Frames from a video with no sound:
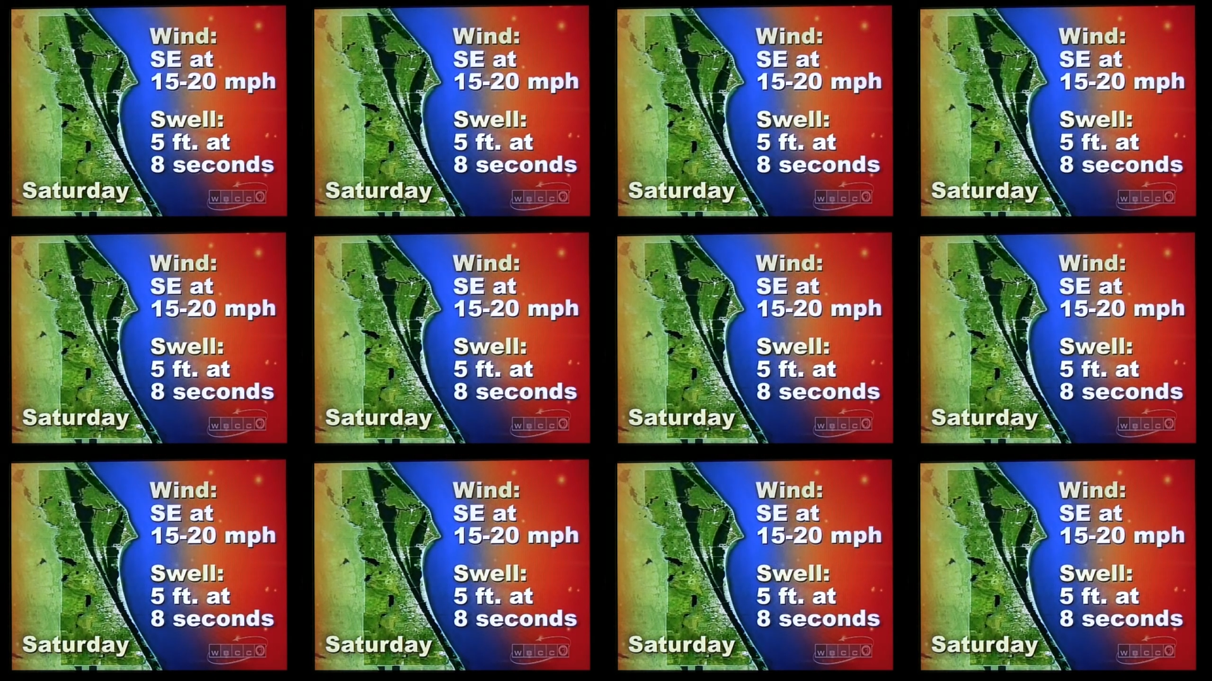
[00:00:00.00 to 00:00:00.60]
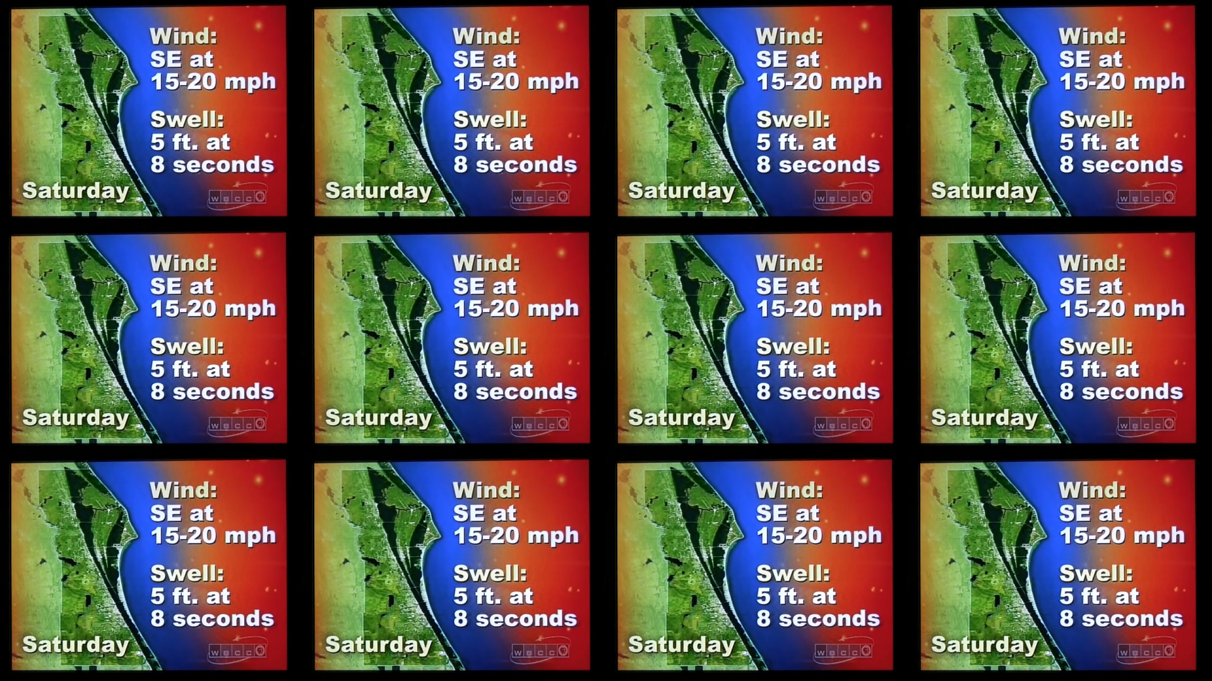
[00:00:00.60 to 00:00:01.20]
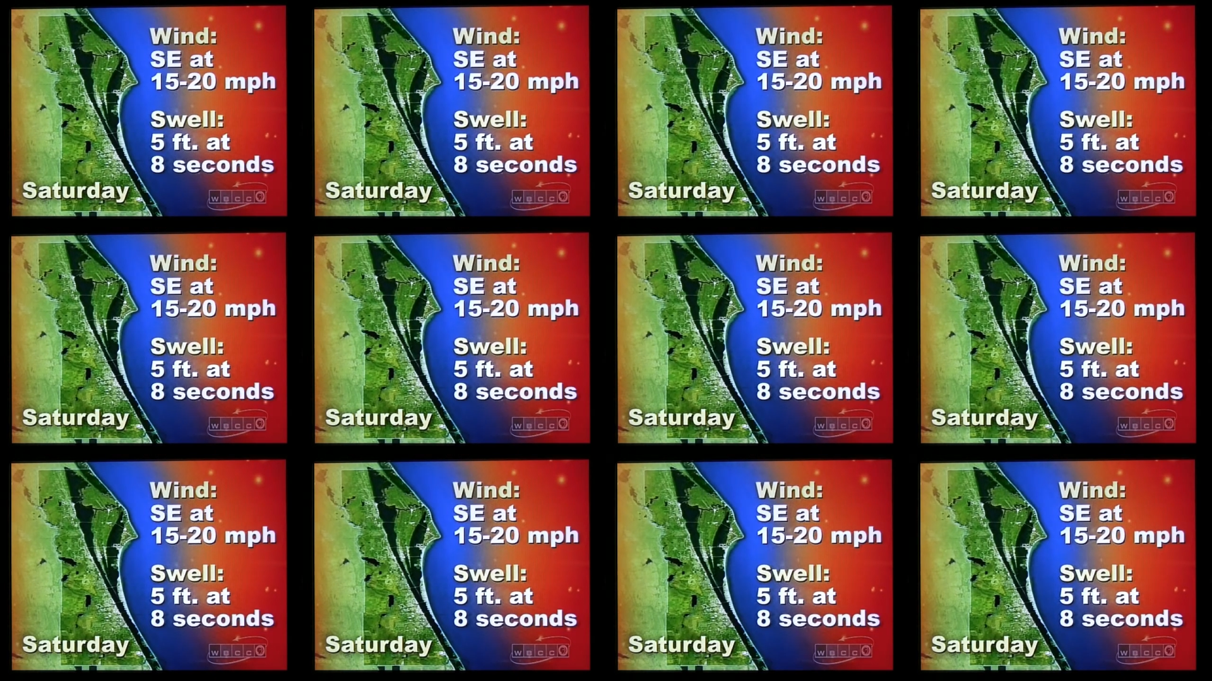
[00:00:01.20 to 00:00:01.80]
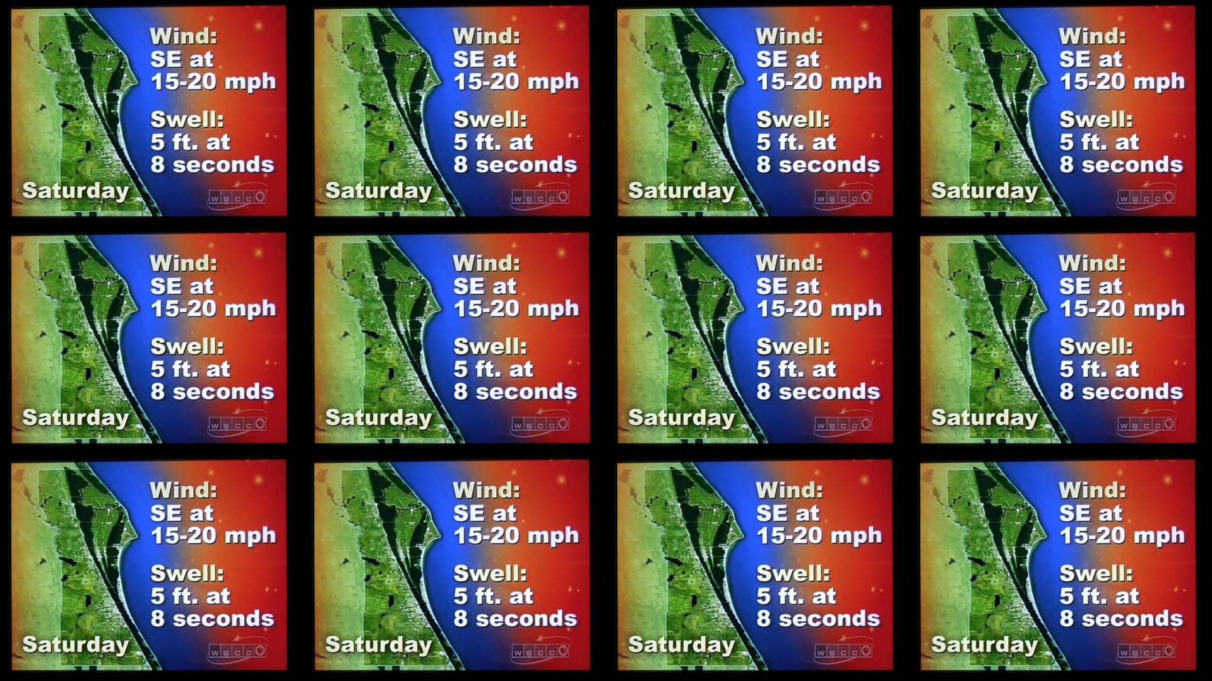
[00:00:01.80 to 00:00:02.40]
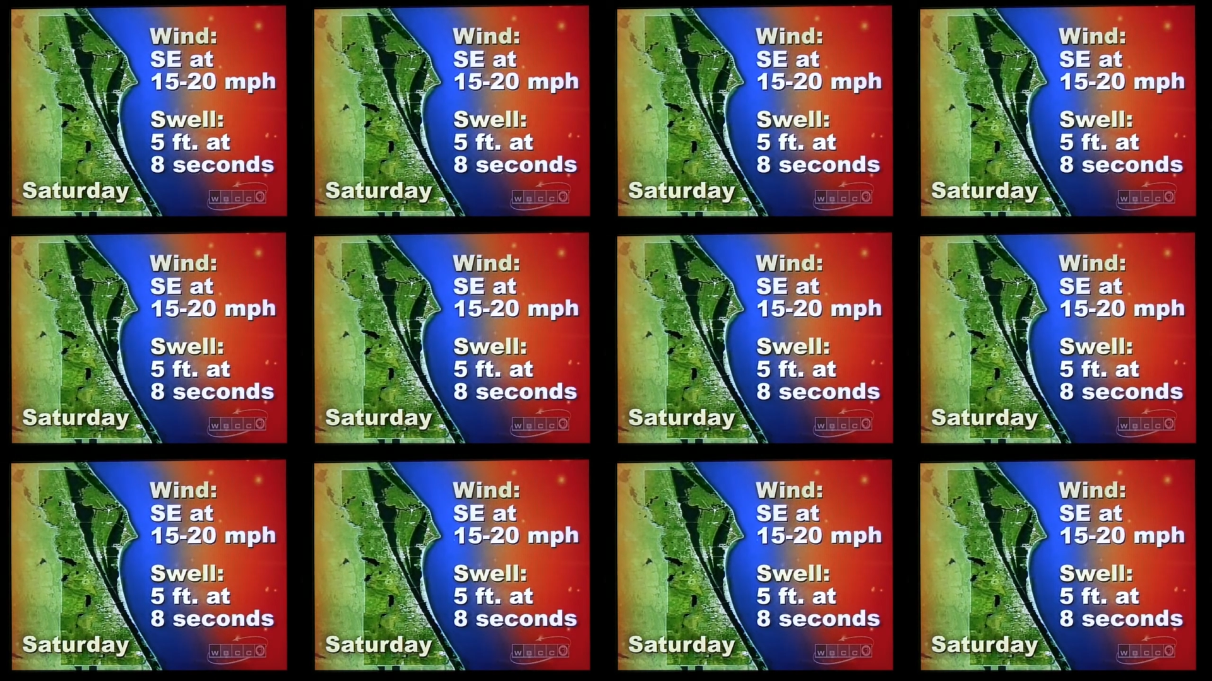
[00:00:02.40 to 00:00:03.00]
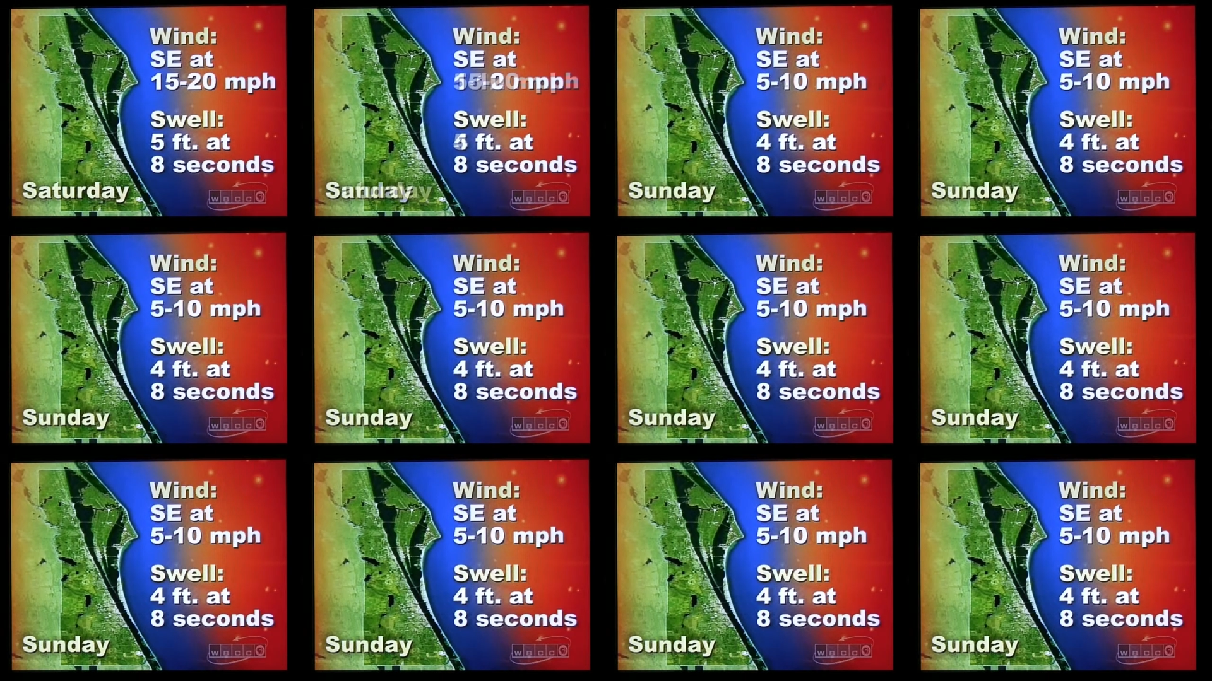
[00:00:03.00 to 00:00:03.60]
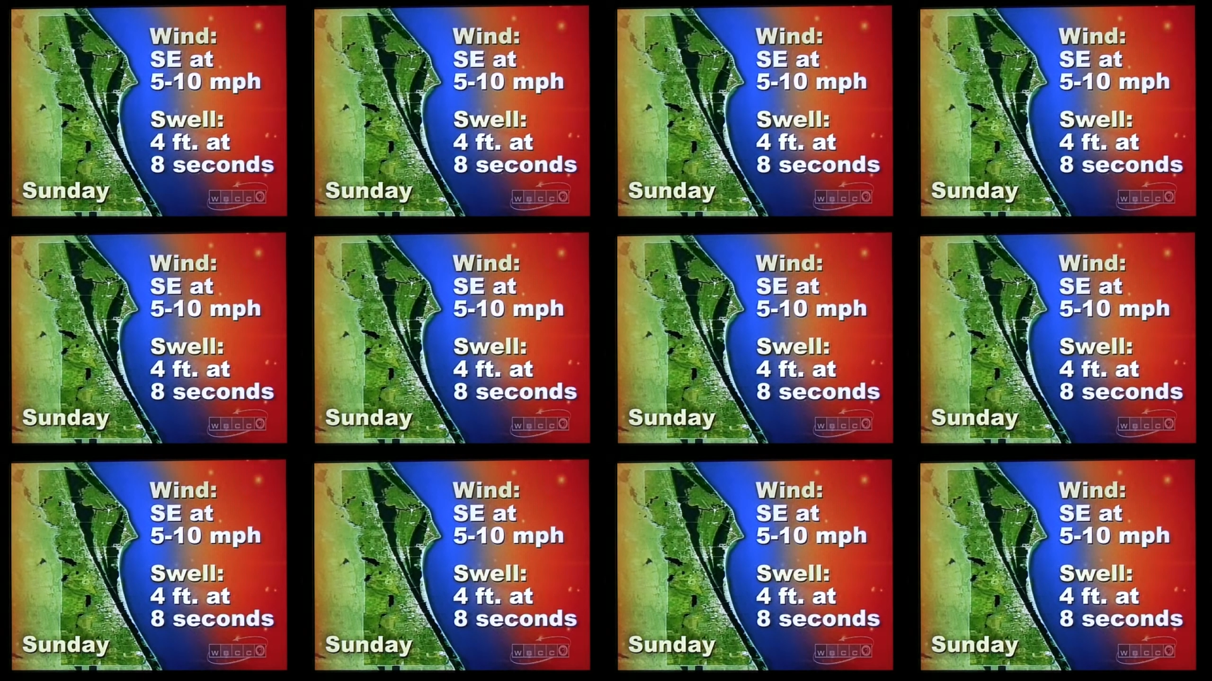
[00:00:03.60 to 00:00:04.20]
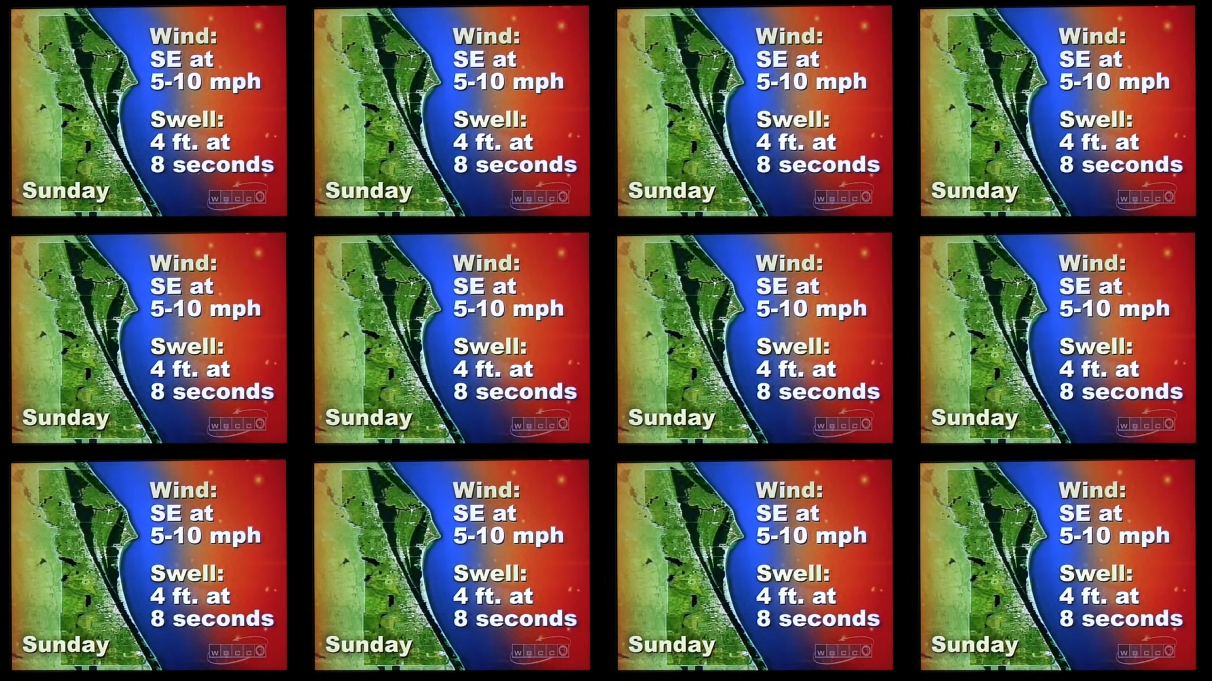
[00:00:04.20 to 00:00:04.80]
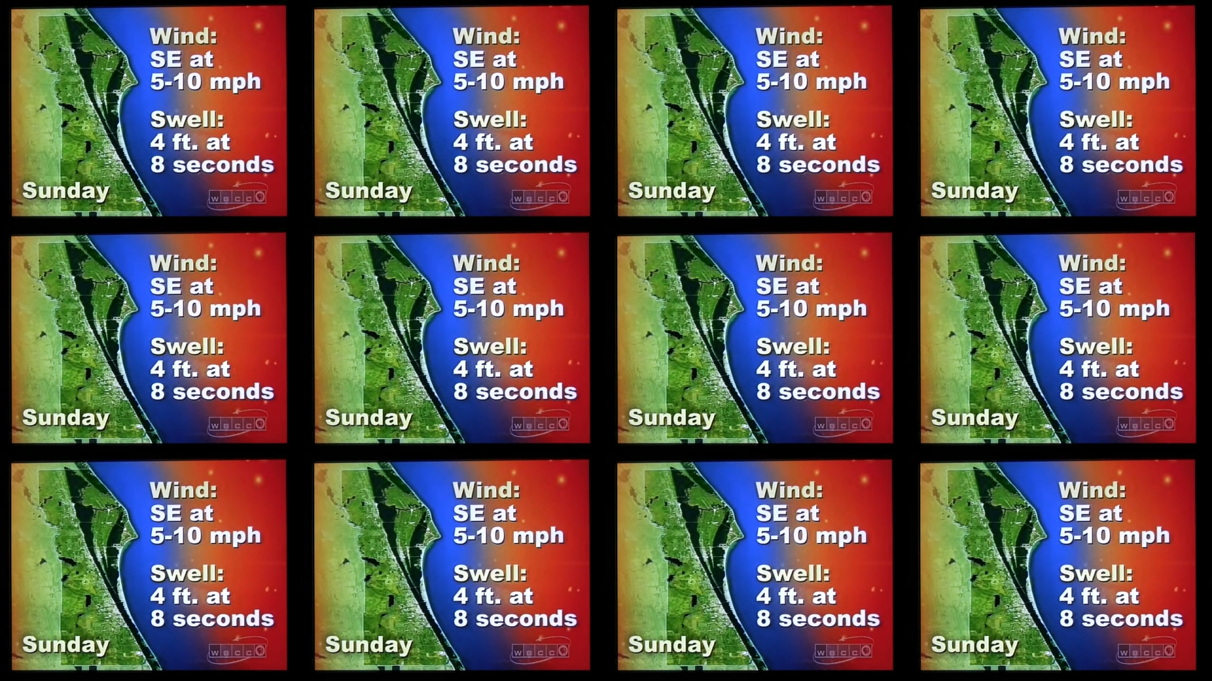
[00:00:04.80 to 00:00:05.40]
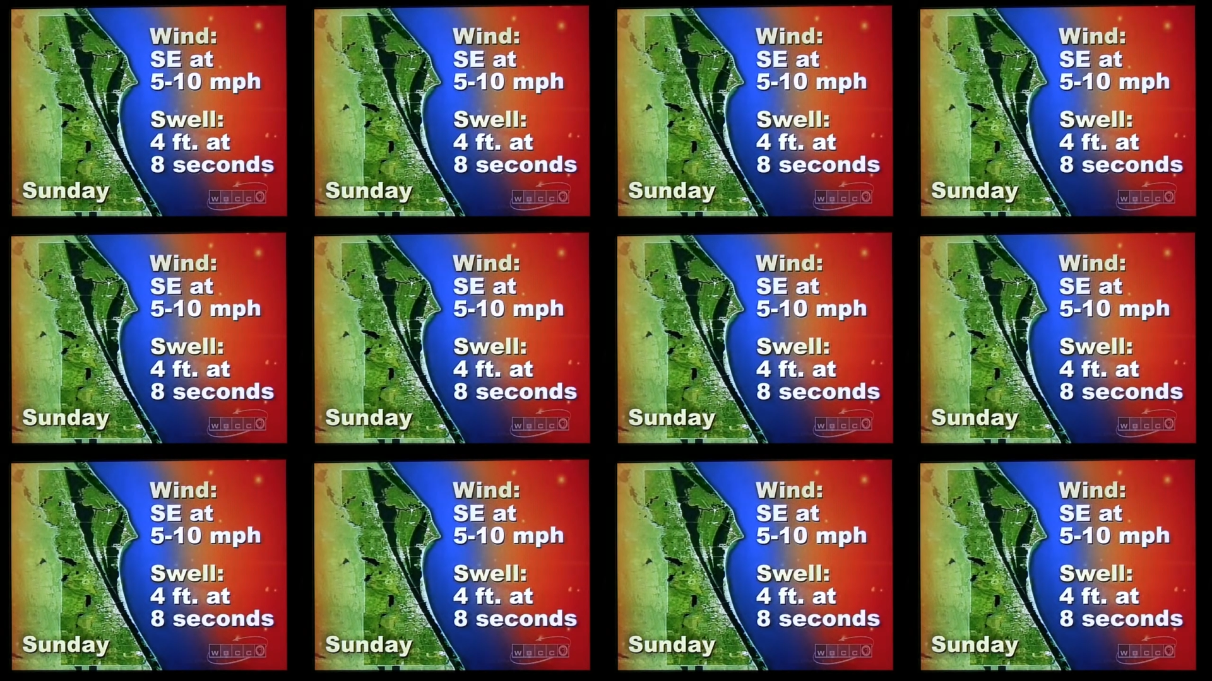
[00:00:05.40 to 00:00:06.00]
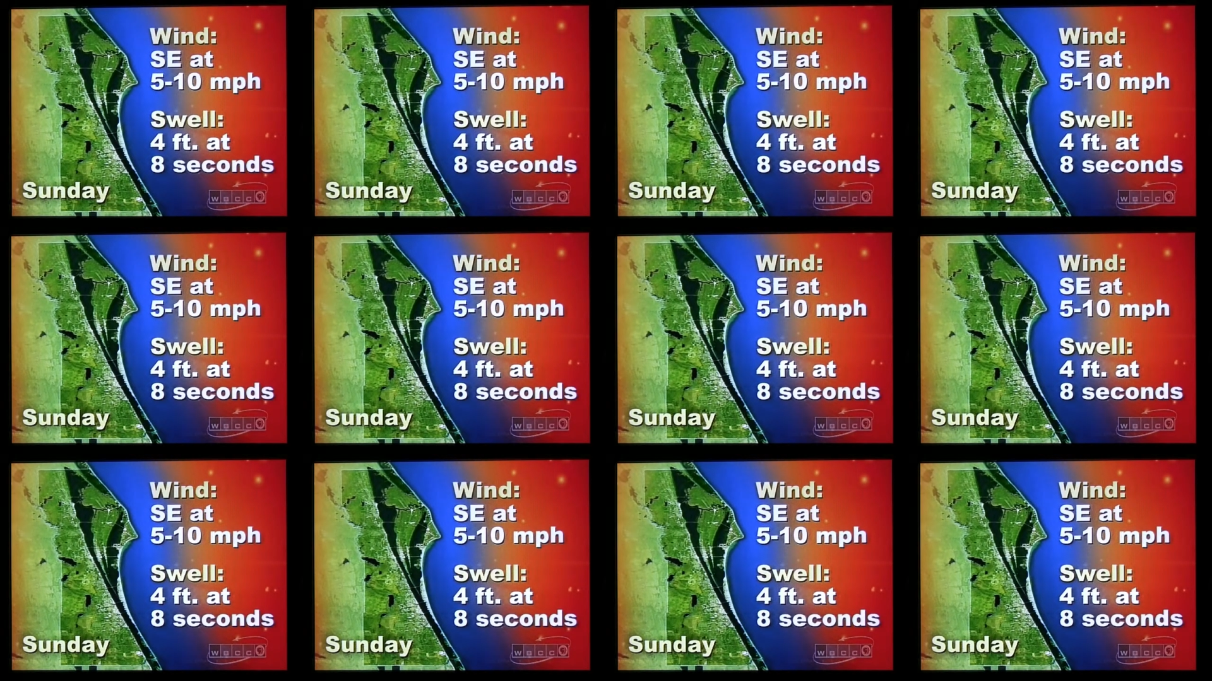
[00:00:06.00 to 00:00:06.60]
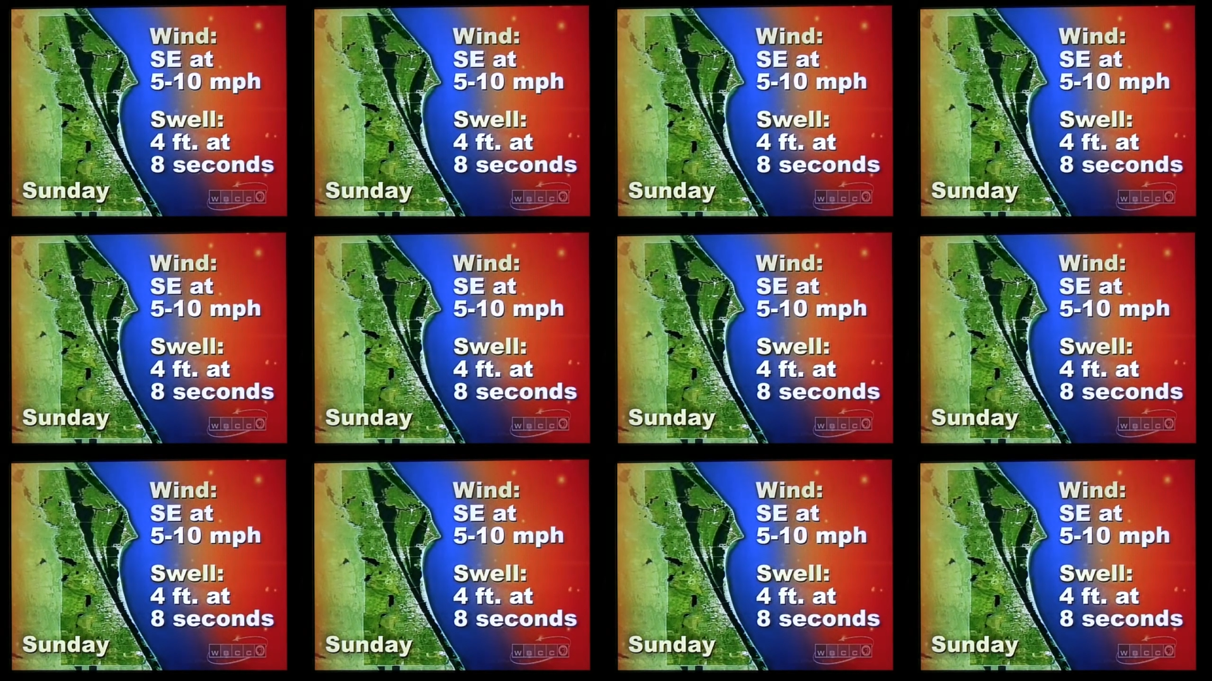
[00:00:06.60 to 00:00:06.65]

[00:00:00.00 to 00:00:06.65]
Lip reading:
Nobody's mouth can be seen.